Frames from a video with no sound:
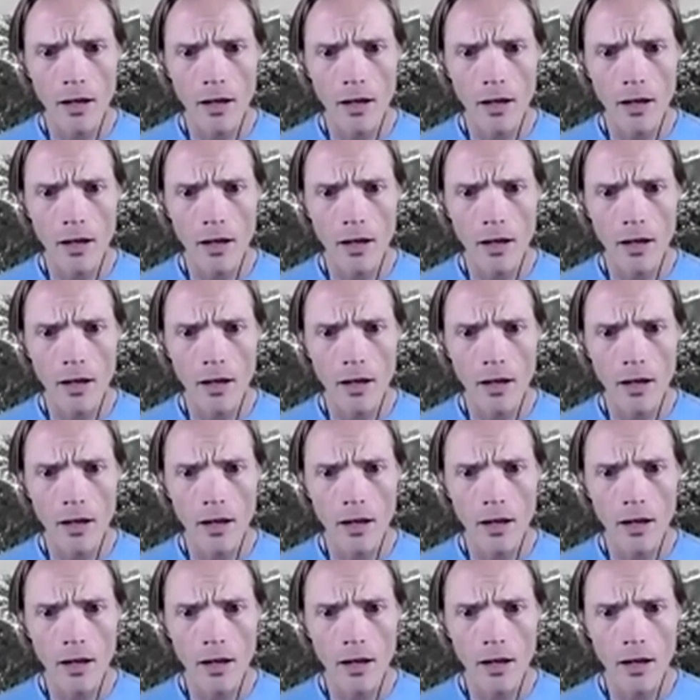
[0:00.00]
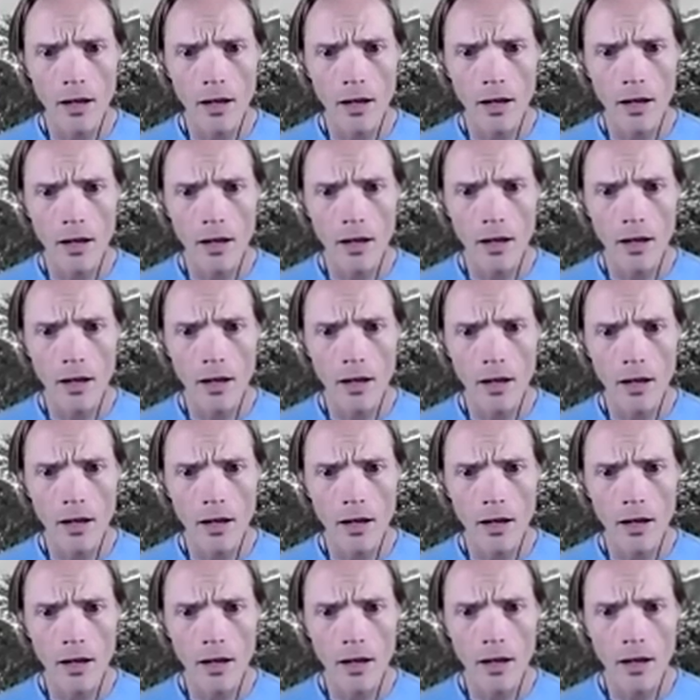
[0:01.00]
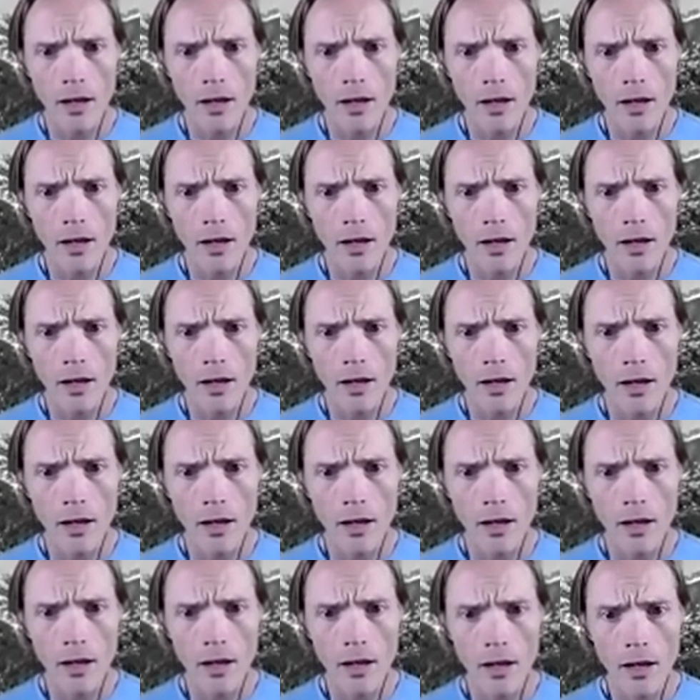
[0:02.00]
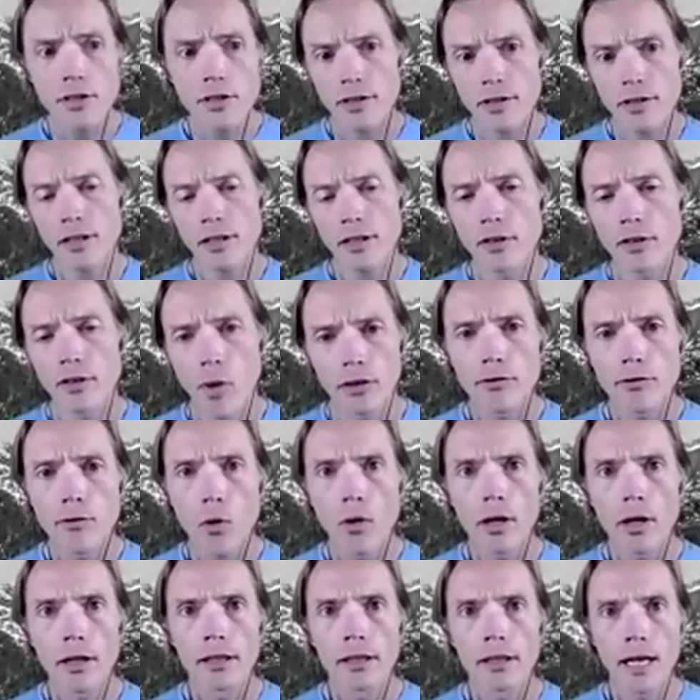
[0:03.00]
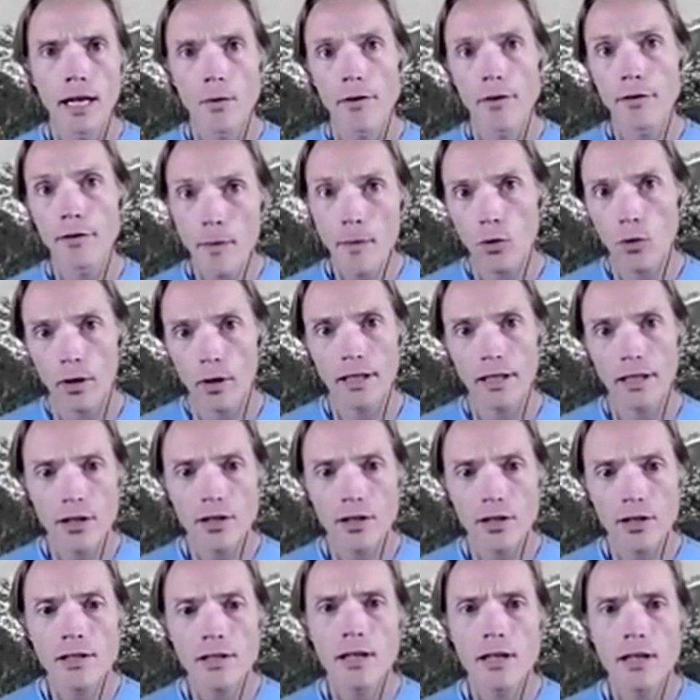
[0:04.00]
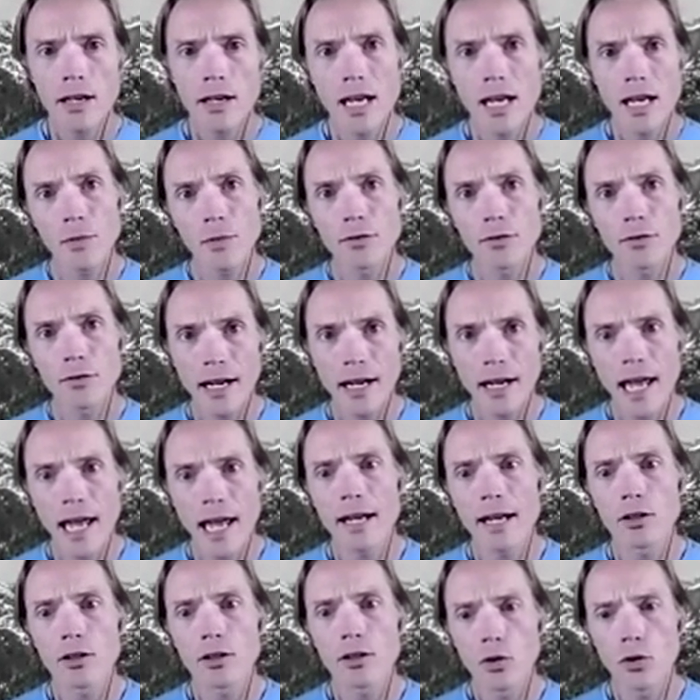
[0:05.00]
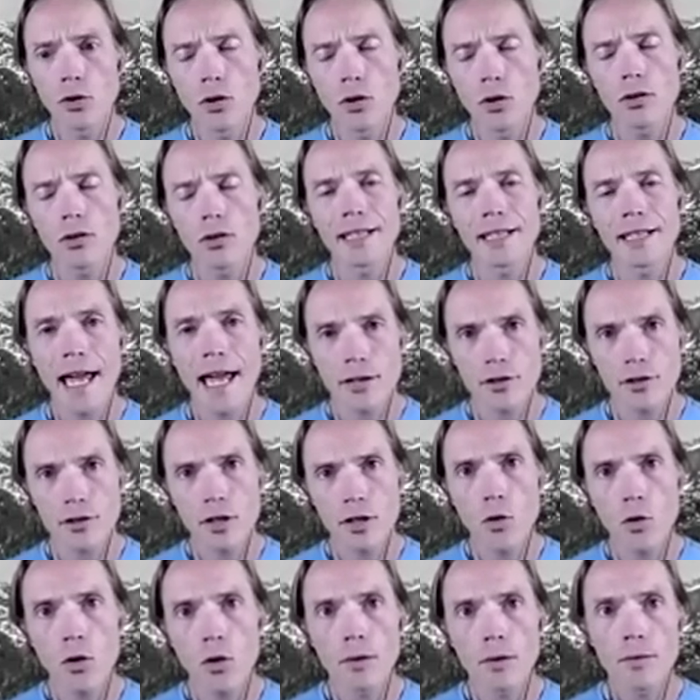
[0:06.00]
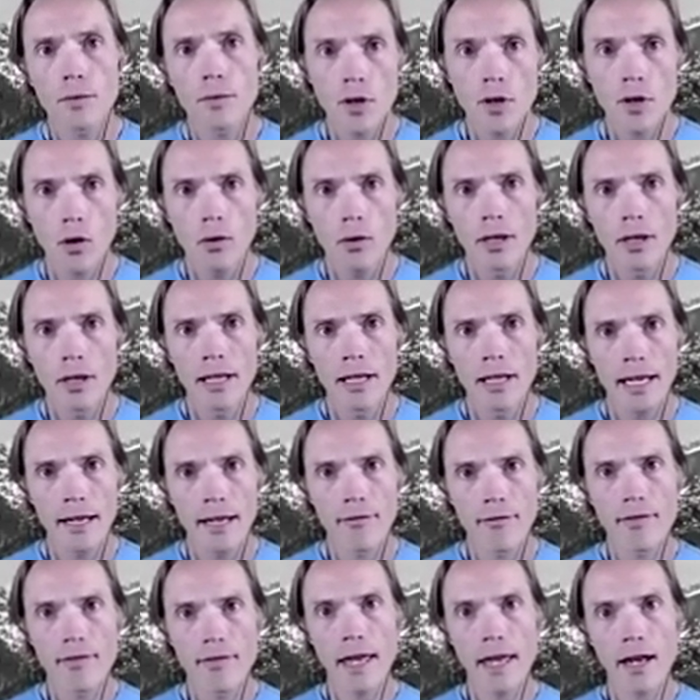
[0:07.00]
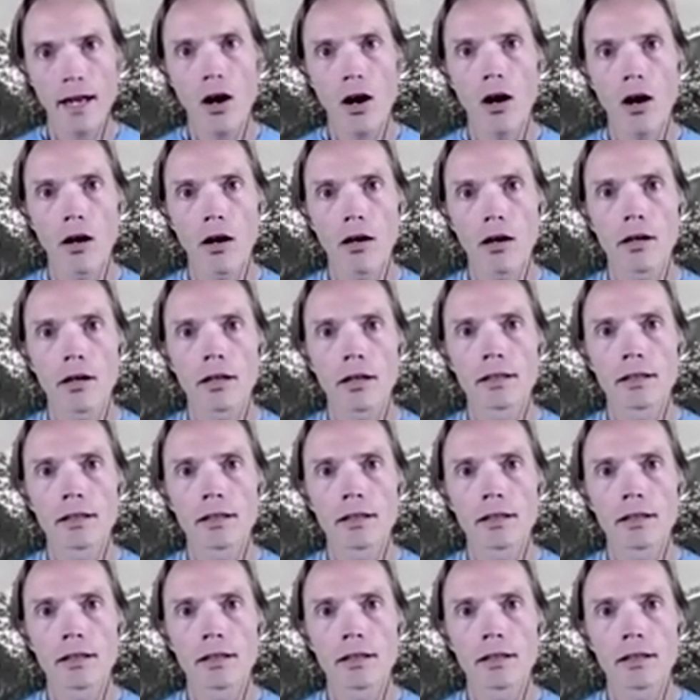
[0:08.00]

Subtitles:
Arctiq is also a service delivery partner for a few major organizations, namely Red Hat, Google, and HashiCorp. So if they are